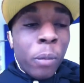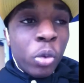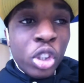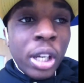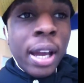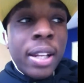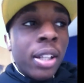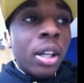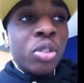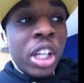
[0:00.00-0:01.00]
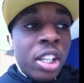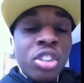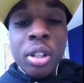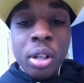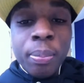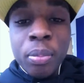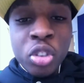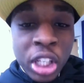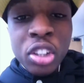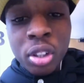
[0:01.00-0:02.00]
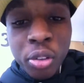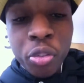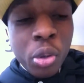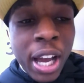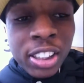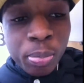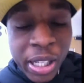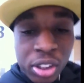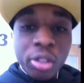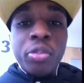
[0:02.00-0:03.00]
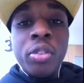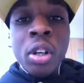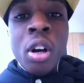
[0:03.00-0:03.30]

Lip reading: which ended up changing a few aspects of